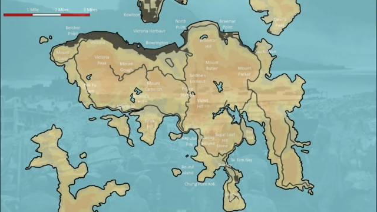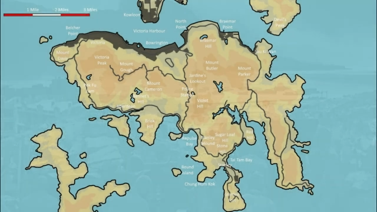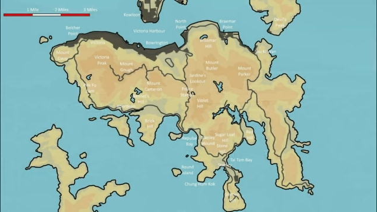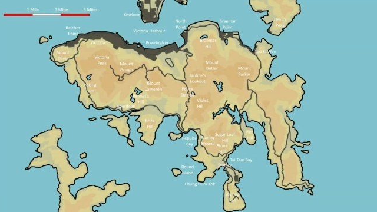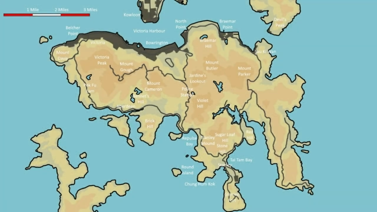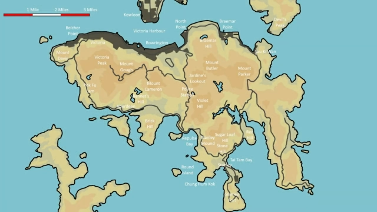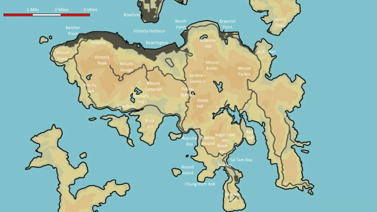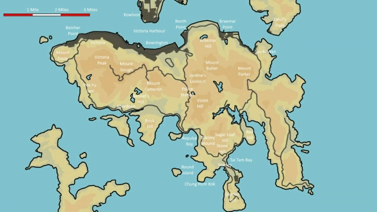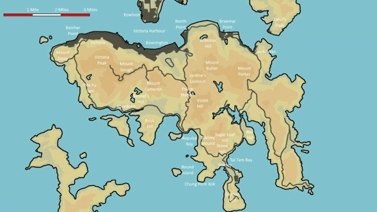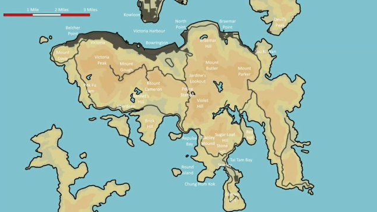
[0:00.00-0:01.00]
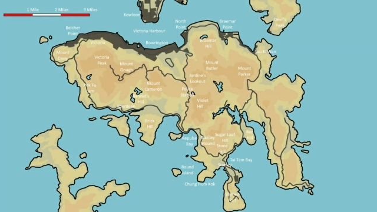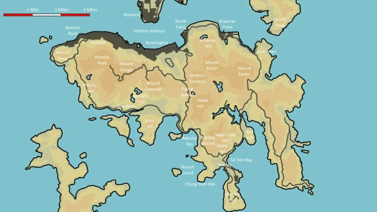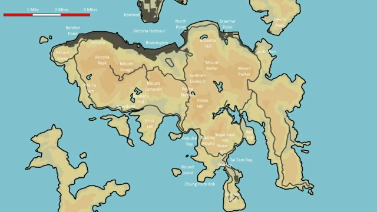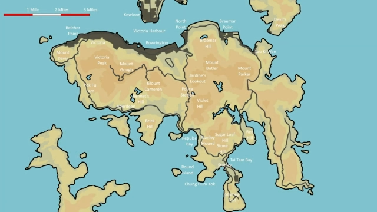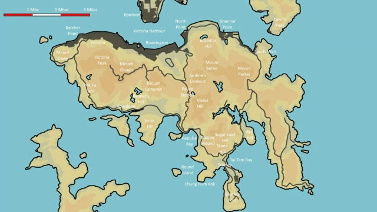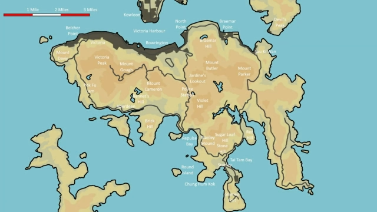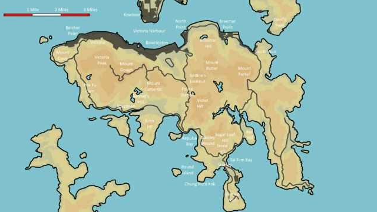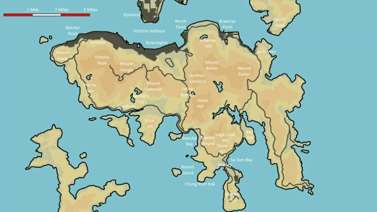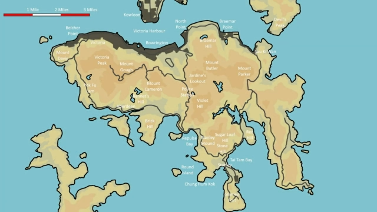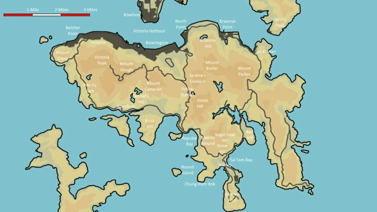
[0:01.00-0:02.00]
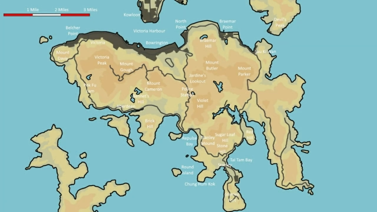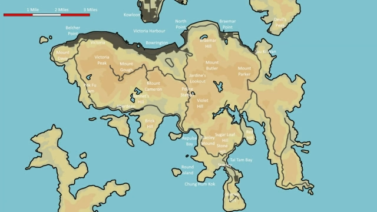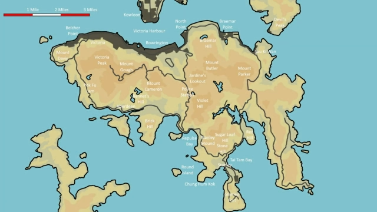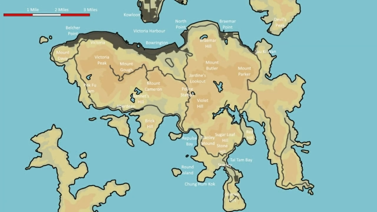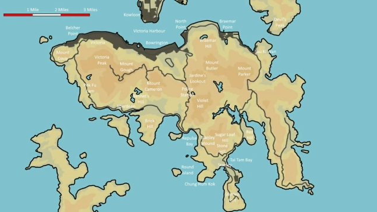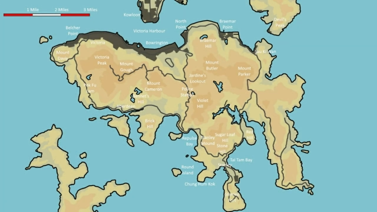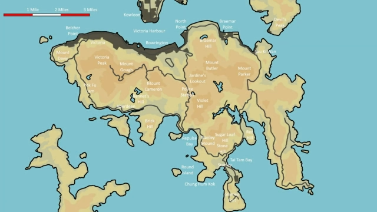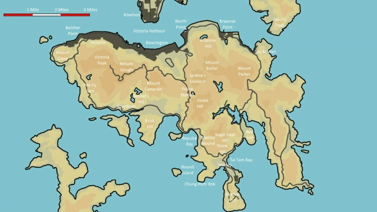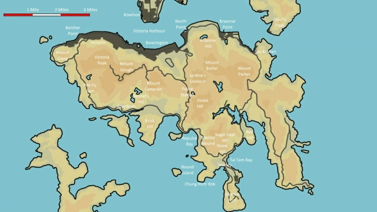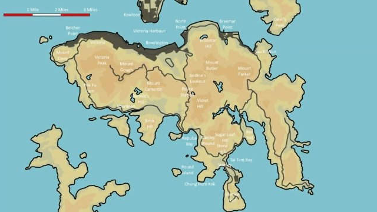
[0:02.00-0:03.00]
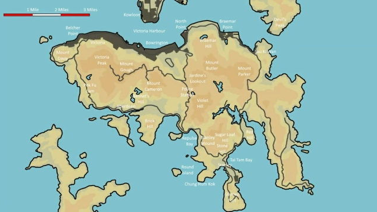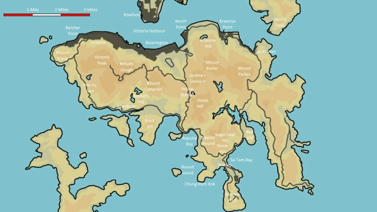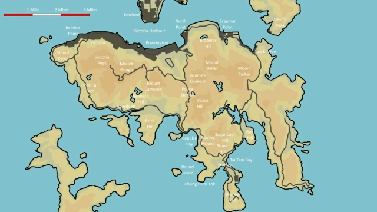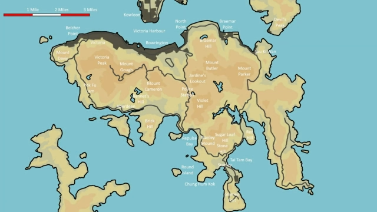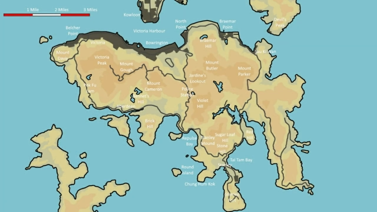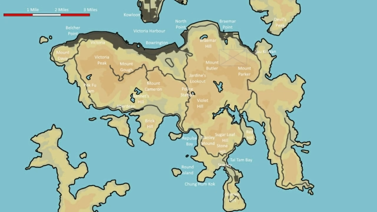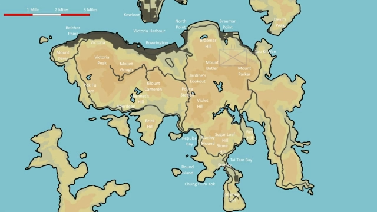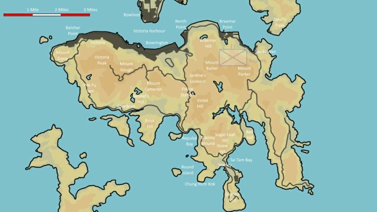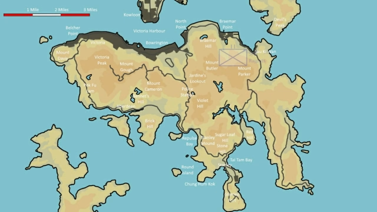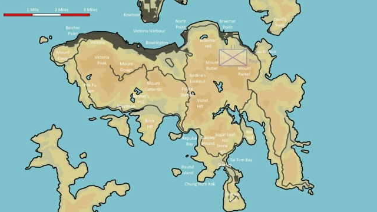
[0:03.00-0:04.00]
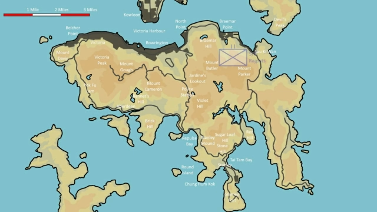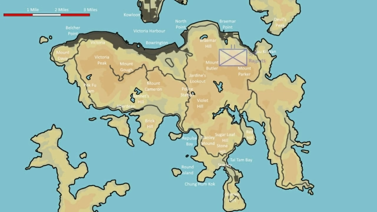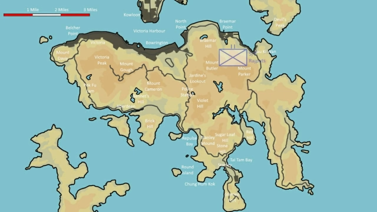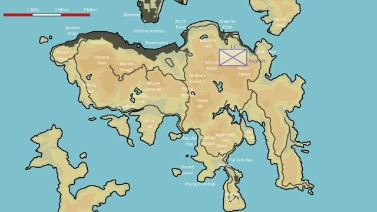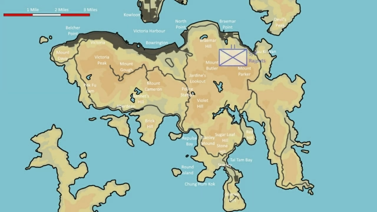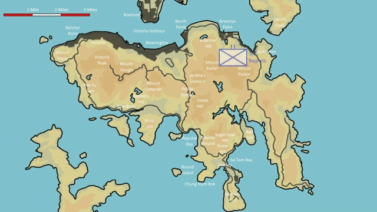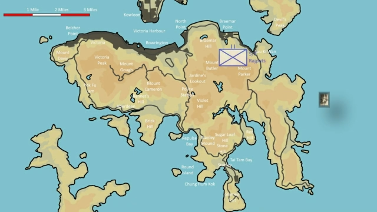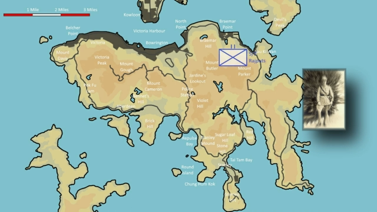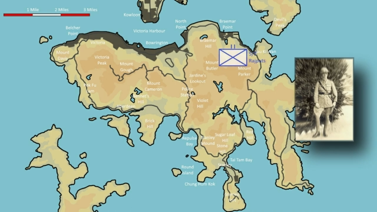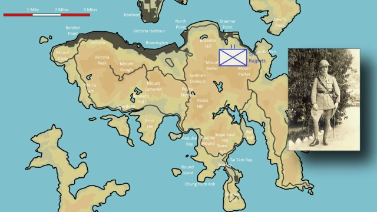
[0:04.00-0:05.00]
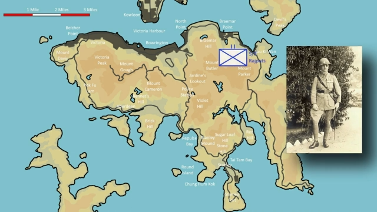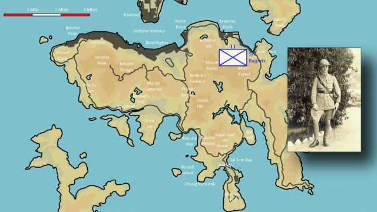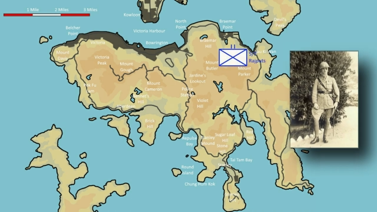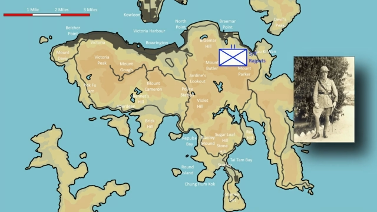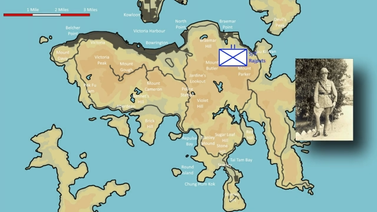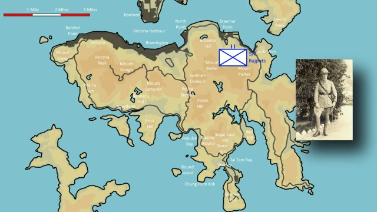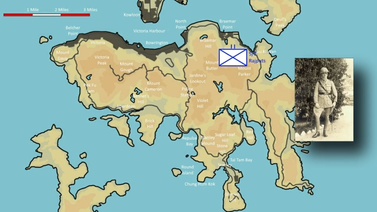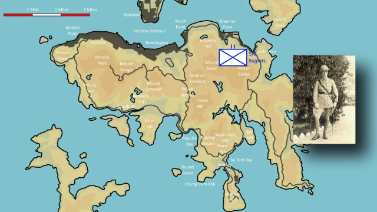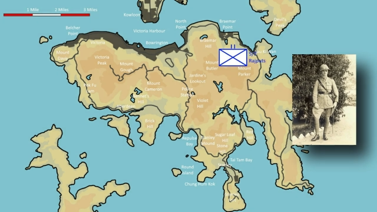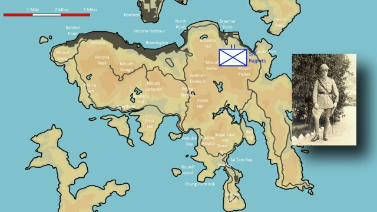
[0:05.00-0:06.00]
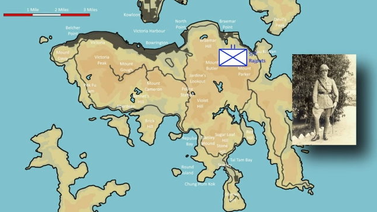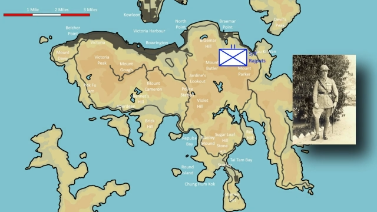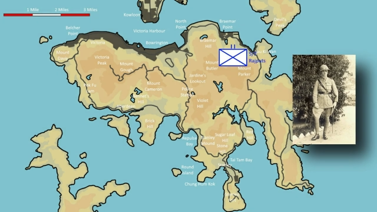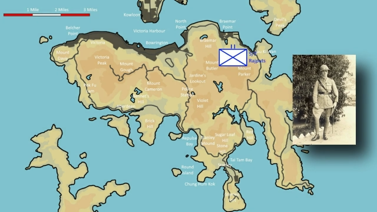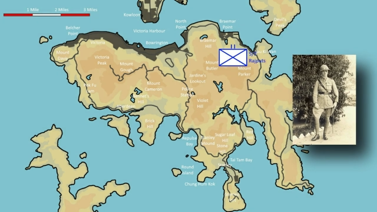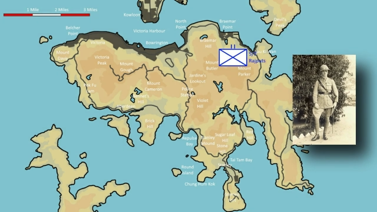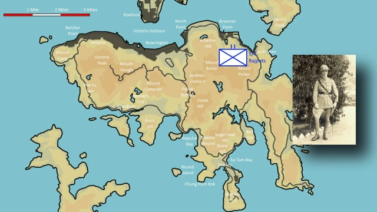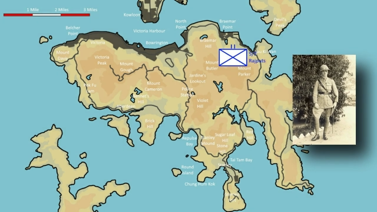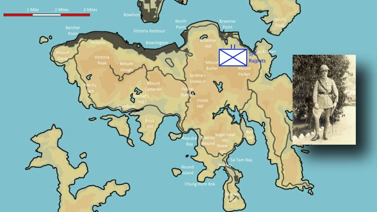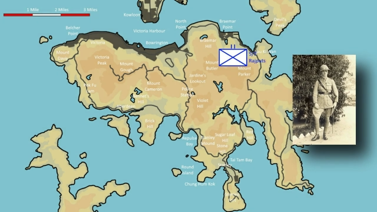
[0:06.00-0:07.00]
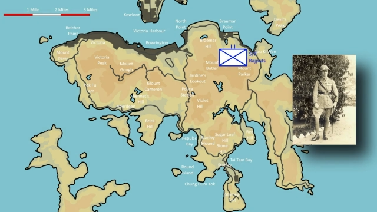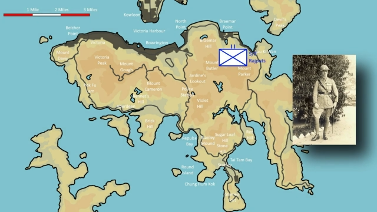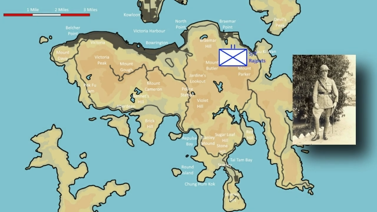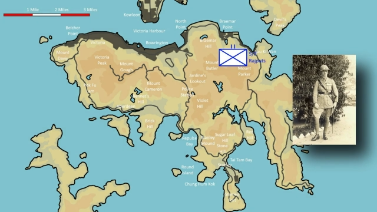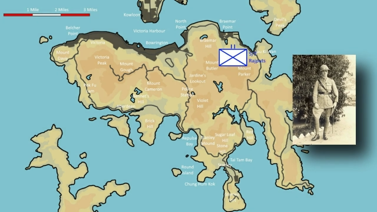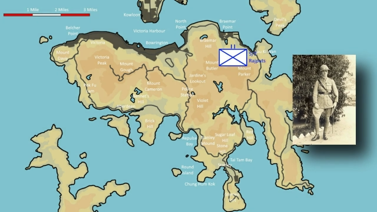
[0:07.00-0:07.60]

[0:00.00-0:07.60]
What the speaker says: [unreadable: no face in view]